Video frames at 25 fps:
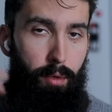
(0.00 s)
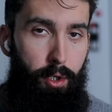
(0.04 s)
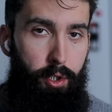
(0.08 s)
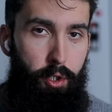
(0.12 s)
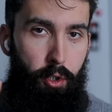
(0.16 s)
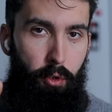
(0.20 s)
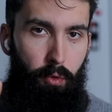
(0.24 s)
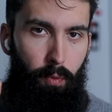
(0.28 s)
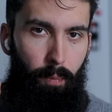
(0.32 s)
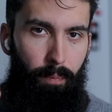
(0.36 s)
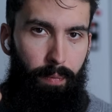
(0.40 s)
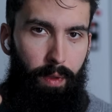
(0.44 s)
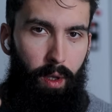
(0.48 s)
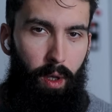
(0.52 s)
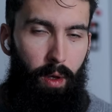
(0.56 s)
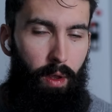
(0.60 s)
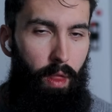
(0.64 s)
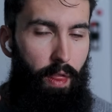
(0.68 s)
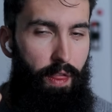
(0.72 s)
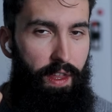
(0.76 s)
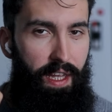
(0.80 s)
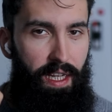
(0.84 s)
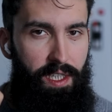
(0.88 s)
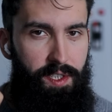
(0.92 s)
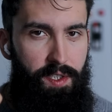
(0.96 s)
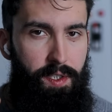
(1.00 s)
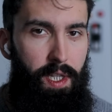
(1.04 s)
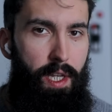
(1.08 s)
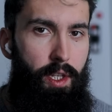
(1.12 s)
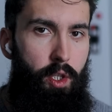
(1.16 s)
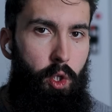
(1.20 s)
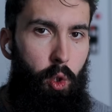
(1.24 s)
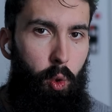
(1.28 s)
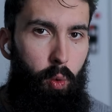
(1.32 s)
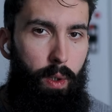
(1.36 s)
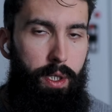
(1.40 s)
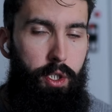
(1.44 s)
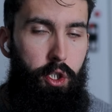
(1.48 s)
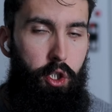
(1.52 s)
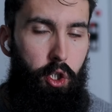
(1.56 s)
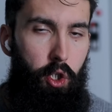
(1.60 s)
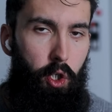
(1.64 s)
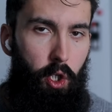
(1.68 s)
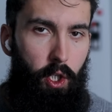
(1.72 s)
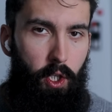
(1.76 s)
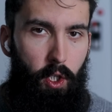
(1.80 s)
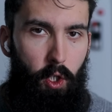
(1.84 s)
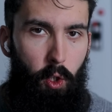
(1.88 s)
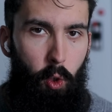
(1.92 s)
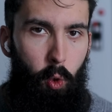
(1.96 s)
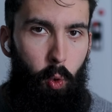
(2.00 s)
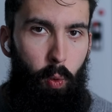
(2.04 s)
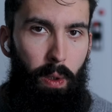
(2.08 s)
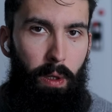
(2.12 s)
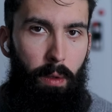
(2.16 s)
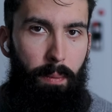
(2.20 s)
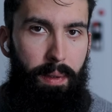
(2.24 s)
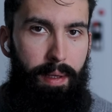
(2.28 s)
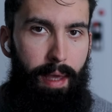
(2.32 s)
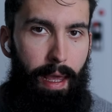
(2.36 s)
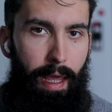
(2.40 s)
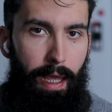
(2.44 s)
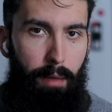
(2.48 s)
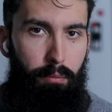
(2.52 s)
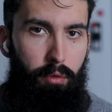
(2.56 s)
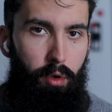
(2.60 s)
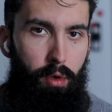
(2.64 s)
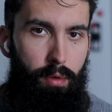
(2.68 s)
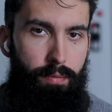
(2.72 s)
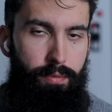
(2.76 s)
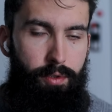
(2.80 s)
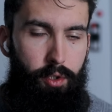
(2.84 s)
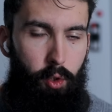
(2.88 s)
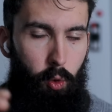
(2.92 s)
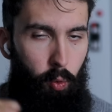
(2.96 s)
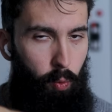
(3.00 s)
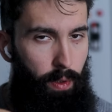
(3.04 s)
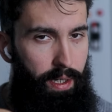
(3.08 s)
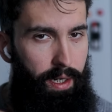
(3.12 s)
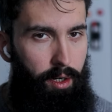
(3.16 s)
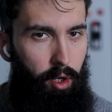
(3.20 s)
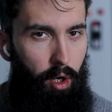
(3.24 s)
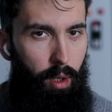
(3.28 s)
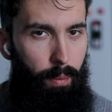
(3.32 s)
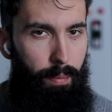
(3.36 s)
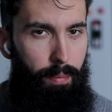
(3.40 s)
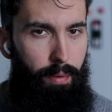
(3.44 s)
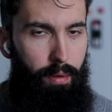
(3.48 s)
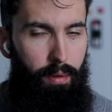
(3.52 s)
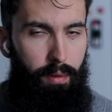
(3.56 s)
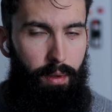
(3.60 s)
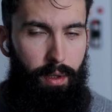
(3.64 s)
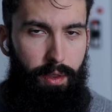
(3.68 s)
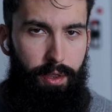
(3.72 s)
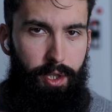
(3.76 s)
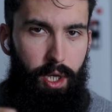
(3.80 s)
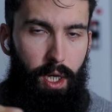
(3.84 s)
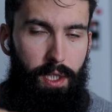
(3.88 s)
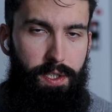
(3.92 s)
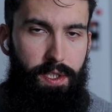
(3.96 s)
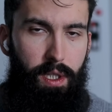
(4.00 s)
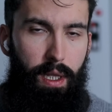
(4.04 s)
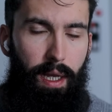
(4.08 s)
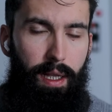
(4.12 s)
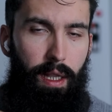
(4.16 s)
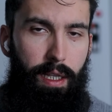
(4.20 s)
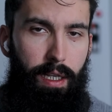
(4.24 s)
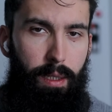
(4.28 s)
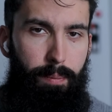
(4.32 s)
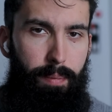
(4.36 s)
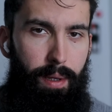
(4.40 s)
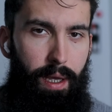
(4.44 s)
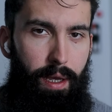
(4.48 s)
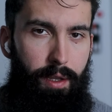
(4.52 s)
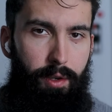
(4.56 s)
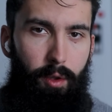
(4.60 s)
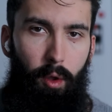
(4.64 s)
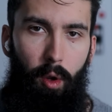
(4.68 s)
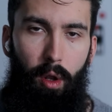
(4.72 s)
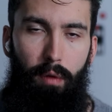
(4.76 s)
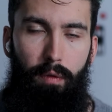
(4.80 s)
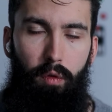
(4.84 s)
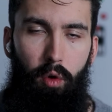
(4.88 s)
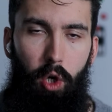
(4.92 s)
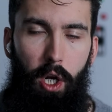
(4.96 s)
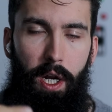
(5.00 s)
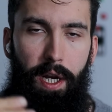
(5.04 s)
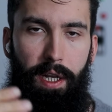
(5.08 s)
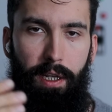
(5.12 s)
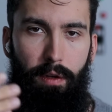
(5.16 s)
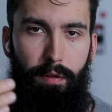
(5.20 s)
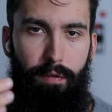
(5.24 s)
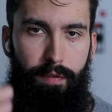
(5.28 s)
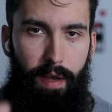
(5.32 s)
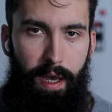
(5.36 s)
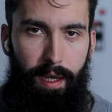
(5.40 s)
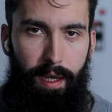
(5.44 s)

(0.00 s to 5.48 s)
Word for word: Number two, the extent to which you will be able to recomp does likely depend on a variety of